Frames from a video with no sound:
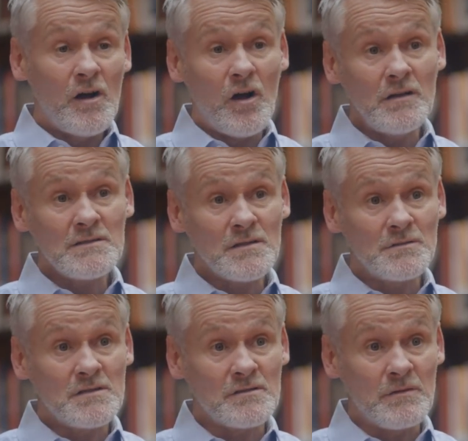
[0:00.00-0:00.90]
Also
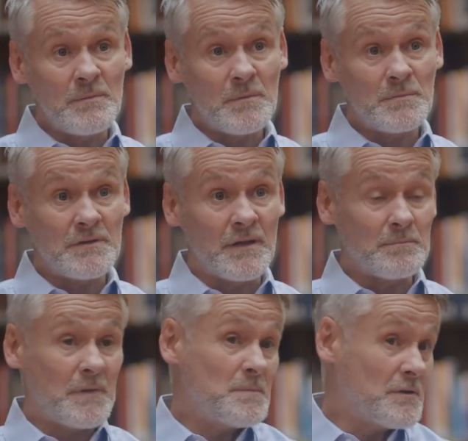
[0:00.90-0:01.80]
to remember that
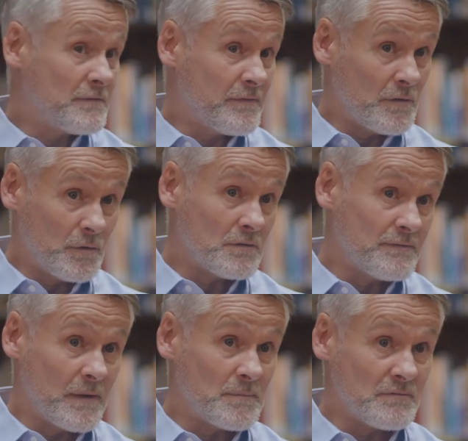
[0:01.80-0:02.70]
maybe your local
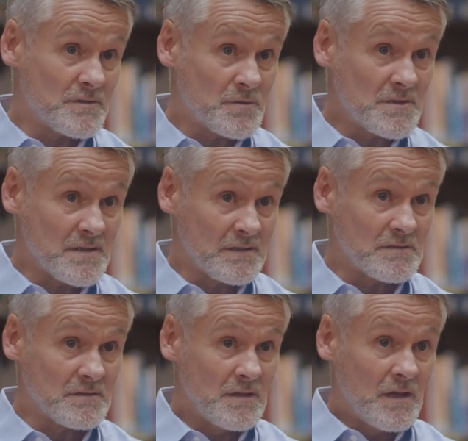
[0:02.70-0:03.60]
family resource centre.